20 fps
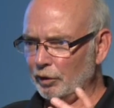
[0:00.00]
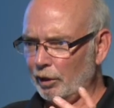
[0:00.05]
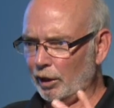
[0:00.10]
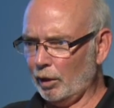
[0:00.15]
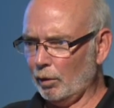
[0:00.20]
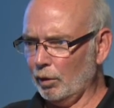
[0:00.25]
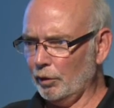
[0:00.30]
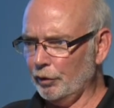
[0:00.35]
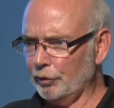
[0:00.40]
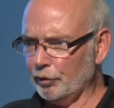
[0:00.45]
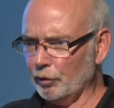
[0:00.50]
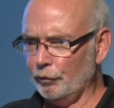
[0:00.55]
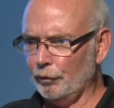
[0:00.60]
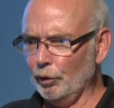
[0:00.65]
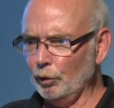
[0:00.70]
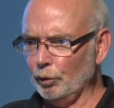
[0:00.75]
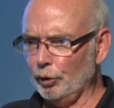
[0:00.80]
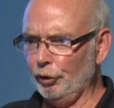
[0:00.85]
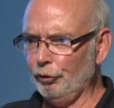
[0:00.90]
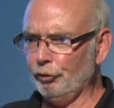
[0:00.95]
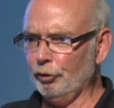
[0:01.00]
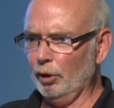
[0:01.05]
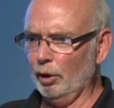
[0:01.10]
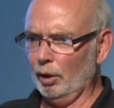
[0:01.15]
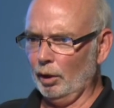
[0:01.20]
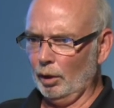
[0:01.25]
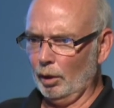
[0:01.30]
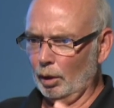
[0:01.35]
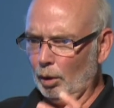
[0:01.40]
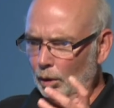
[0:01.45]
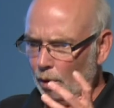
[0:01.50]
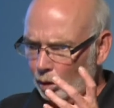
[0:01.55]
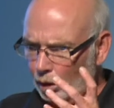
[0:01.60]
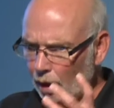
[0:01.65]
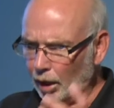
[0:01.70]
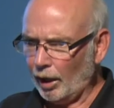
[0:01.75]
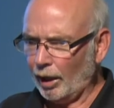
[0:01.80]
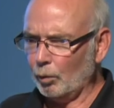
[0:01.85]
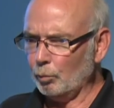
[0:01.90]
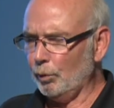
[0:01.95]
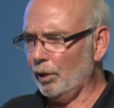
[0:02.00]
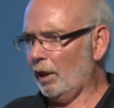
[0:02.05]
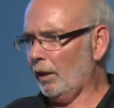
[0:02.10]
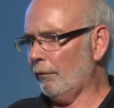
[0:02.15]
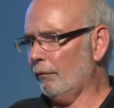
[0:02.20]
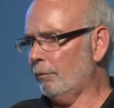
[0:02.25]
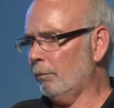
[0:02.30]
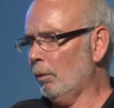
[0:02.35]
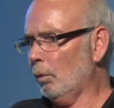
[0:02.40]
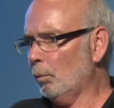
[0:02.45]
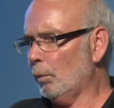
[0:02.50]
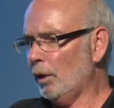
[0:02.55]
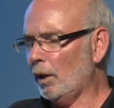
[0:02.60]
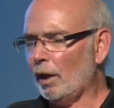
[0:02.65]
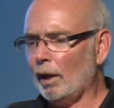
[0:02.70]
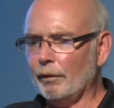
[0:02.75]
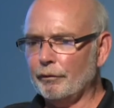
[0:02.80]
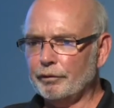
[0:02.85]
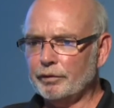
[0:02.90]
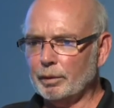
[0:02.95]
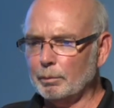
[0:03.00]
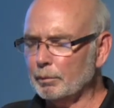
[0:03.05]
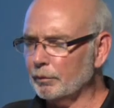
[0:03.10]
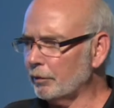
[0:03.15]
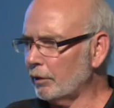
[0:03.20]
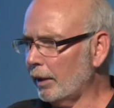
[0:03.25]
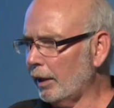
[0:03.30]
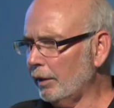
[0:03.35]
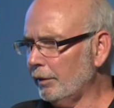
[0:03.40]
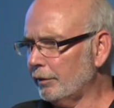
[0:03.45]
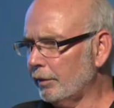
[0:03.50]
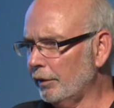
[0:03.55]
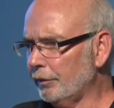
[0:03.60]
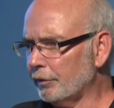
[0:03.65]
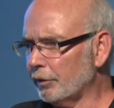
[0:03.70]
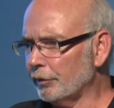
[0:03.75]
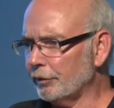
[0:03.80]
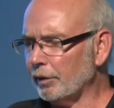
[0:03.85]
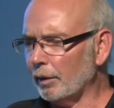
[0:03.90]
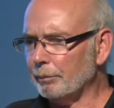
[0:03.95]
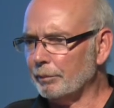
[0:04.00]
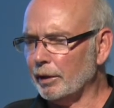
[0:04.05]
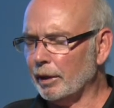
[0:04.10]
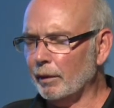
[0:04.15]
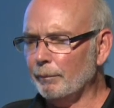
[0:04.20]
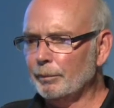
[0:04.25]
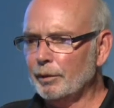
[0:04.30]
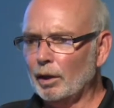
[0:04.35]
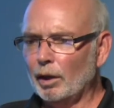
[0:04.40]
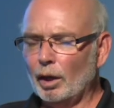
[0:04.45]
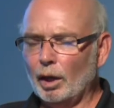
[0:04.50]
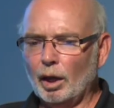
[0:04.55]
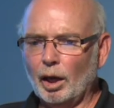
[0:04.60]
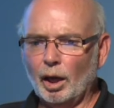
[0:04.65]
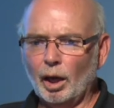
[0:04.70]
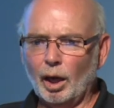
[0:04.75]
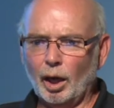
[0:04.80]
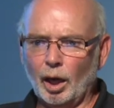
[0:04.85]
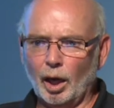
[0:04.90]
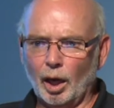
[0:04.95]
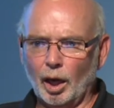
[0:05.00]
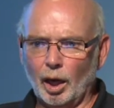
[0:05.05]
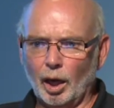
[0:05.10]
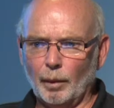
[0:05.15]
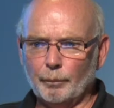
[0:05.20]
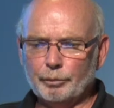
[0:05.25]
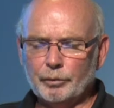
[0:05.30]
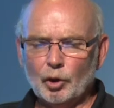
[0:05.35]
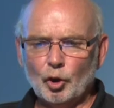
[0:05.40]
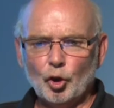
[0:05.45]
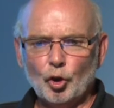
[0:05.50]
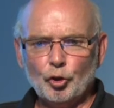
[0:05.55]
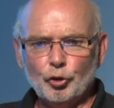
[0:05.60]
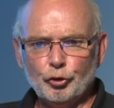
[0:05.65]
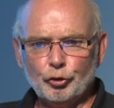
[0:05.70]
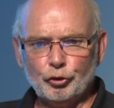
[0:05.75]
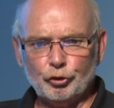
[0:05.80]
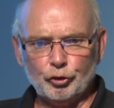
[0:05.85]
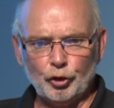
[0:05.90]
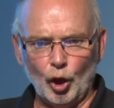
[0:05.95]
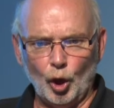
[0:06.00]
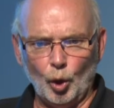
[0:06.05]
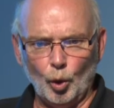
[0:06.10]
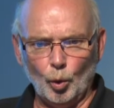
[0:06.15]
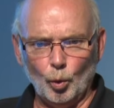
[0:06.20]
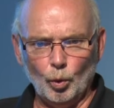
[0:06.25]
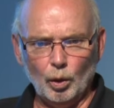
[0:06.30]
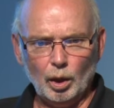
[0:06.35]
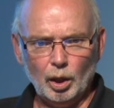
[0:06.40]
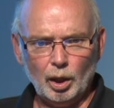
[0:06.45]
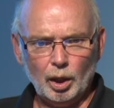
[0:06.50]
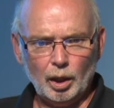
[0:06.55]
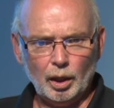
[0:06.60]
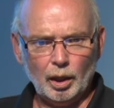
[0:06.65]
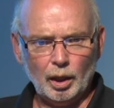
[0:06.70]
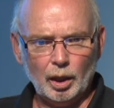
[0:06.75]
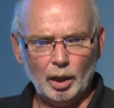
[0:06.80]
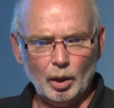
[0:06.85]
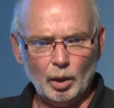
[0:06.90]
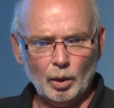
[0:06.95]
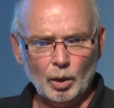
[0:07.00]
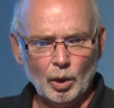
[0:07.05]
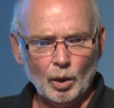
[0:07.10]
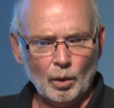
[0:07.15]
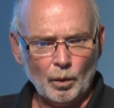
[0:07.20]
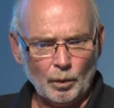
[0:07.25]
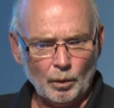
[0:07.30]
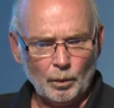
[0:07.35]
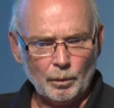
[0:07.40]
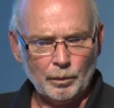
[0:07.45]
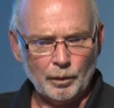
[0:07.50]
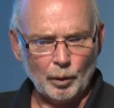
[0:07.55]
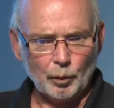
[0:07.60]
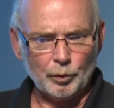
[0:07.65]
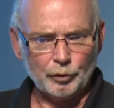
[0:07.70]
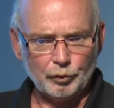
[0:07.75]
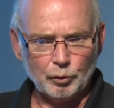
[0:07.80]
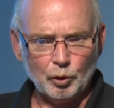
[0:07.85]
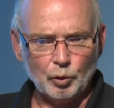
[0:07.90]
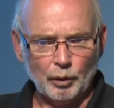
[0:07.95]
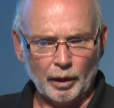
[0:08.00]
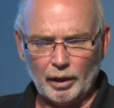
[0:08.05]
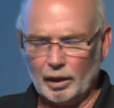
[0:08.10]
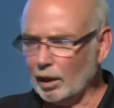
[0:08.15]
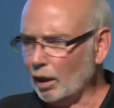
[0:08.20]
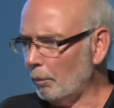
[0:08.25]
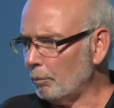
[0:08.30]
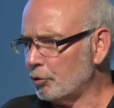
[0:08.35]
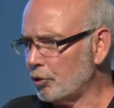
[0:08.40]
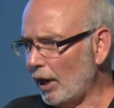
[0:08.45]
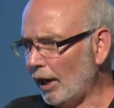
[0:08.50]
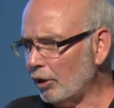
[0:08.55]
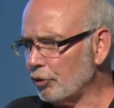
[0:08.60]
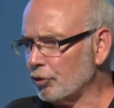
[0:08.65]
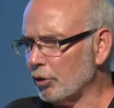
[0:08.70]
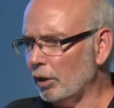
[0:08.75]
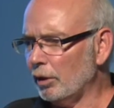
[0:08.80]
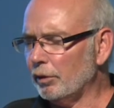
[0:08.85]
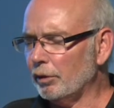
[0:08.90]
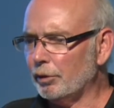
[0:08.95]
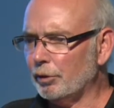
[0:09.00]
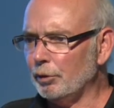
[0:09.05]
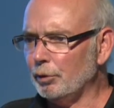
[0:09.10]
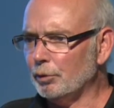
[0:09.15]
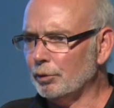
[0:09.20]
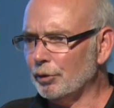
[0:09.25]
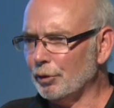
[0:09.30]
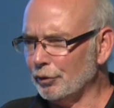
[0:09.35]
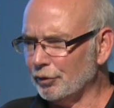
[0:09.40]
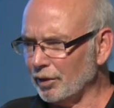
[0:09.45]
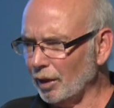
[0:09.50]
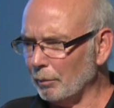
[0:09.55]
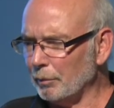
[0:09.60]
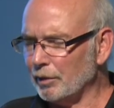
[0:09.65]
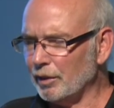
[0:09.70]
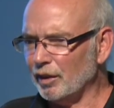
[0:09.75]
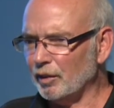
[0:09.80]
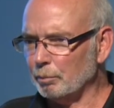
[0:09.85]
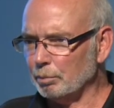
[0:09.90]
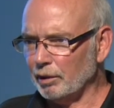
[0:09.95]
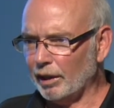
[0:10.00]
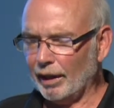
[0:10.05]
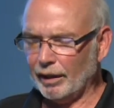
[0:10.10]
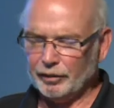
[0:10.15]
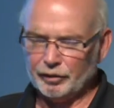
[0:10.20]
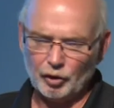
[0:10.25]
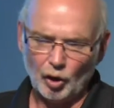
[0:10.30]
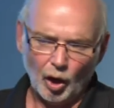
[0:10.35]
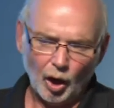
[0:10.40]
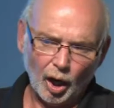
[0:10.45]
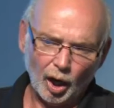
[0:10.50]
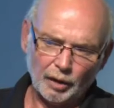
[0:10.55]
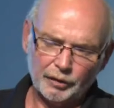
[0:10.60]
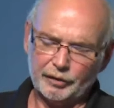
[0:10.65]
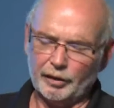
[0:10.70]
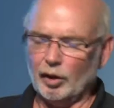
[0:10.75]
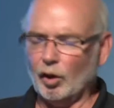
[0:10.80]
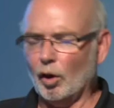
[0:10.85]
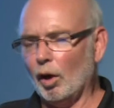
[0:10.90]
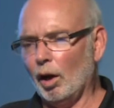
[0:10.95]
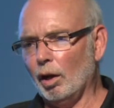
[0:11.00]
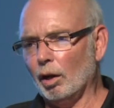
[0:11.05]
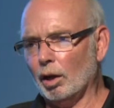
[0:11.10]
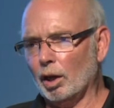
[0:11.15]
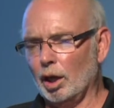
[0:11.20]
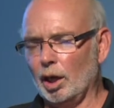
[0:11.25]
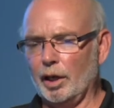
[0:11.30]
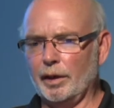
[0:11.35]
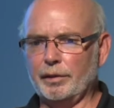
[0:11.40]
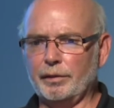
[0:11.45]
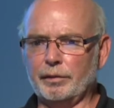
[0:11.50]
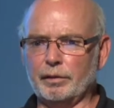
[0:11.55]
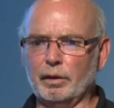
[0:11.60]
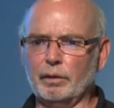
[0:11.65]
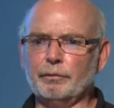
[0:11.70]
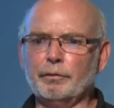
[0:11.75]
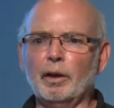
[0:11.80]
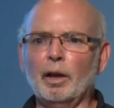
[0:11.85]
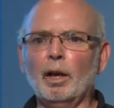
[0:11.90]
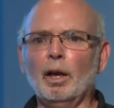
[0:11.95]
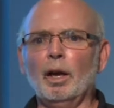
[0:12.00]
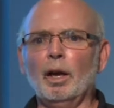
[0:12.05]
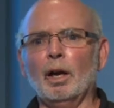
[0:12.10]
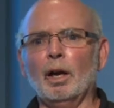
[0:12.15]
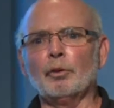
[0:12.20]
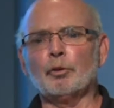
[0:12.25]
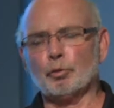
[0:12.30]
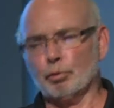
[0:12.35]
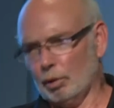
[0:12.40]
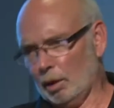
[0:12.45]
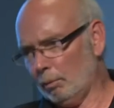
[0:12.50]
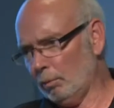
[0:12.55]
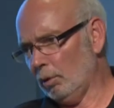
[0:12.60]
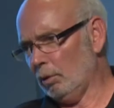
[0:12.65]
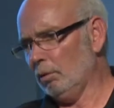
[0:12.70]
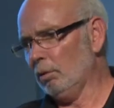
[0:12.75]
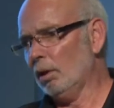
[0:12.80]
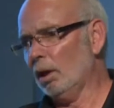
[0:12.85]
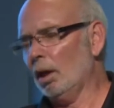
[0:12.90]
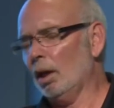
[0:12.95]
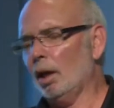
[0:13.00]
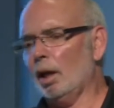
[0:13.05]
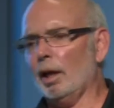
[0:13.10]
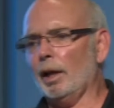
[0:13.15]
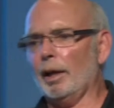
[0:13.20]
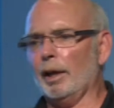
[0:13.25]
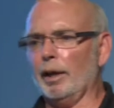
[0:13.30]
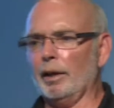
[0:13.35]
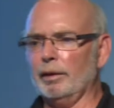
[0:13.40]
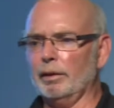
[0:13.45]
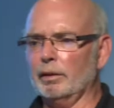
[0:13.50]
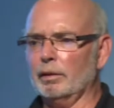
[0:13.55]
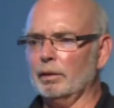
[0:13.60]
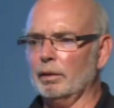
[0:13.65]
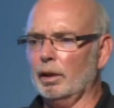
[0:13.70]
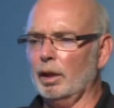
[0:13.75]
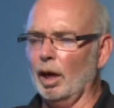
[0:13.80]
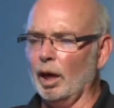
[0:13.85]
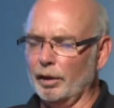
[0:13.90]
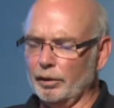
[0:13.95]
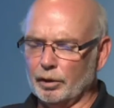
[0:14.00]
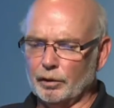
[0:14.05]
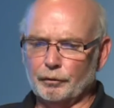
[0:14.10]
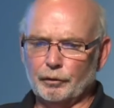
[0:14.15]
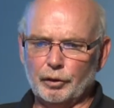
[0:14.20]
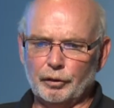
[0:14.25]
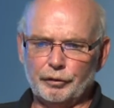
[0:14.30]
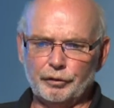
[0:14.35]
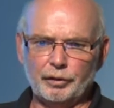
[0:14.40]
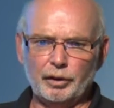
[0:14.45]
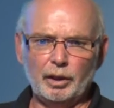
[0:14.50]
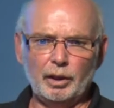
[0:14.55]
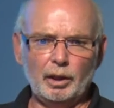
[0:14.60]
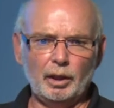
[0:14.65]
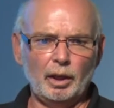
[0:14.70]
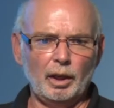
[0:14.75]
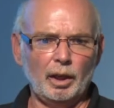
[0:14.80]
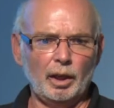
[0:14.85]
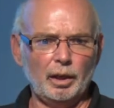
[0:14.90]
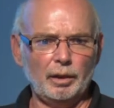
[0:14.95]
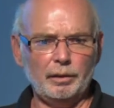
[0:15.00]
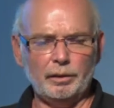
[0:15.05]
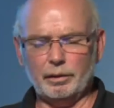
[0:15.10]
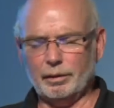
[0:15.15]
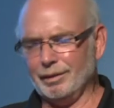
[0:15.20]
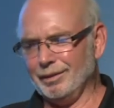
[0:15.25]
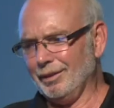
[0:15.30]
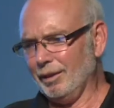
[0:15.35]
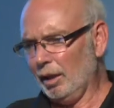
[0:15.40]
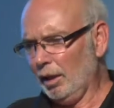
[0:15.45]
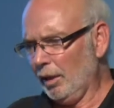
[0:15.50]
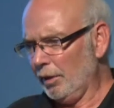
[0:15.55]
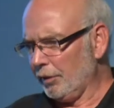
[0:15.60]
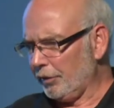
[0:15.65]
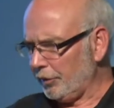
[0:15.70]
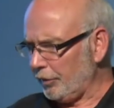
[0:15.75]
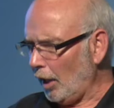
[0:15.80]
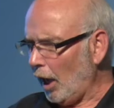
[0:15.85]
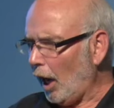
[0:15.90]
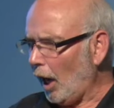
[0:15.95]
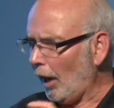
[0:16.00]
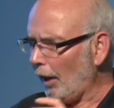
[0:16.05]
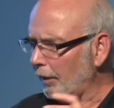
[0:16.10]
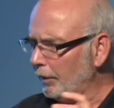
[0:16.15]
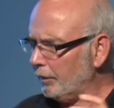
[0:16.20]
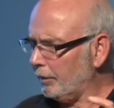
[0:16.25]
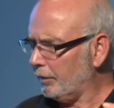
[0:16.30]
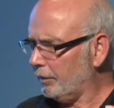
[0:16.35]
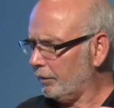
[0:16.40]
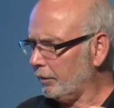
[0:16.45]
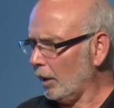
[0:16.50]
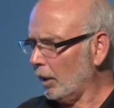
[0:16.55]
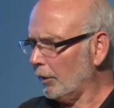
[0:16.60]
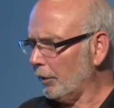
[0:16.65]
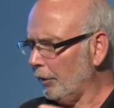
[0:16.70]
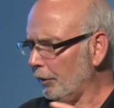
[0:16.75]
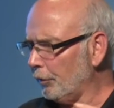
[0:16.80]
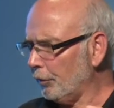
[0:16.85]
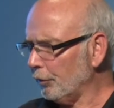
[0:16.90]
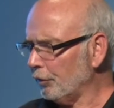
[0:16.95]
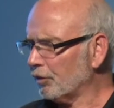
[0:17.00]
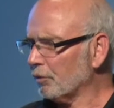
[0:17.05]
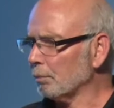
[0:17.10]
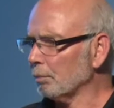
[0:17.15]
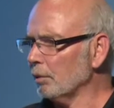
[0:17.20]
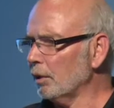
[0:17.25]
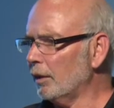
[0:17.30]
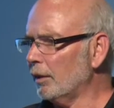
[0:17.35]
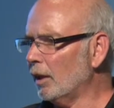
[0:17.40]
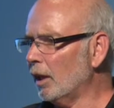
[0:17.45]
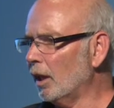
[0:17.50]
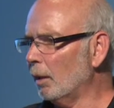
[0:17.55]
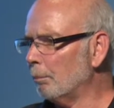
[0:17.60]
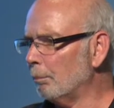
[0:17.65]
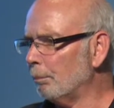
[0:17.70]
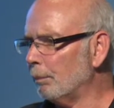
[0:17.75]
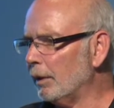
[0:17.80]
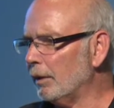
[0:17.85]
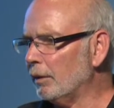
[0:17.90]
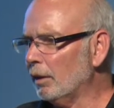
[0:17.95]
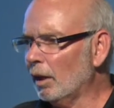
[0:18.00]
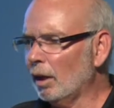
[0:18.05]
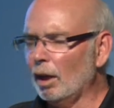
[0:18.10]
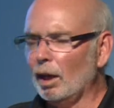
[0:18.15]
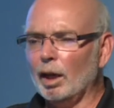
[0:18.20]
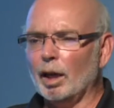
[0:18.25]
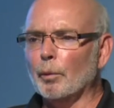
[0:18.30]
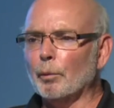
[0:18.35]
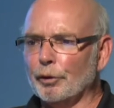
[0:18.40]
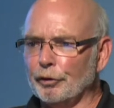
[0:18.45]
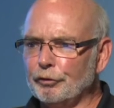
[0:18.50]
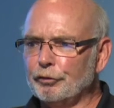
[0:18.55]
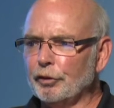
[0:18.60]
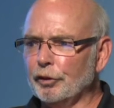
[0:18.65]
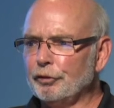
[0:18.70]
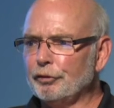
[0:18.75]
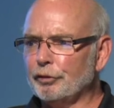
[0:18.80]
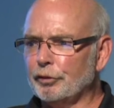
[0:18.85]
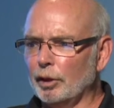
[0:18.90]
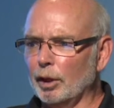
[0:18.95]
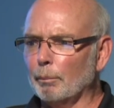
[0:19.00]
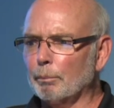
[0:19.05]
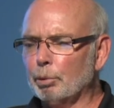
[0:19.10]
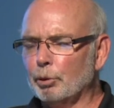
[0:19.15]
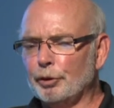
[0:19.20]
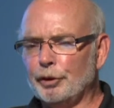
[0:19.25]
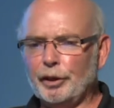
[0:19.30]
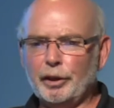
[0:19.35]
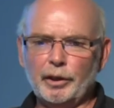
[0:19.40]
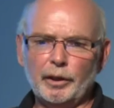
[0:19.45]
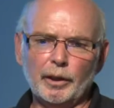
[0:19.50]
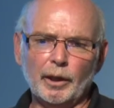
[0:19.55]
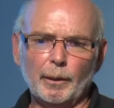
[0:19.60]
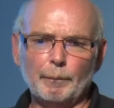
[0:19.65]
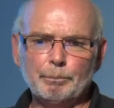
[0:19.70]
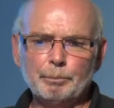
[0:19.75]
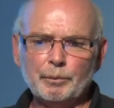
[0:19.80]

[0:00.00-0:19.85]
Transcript: is a village, and we have some of our ancestors up there. So there was great objection to some of these plans, causing all kinds of trouble and controversy, and sides started to split up, and it was just pretty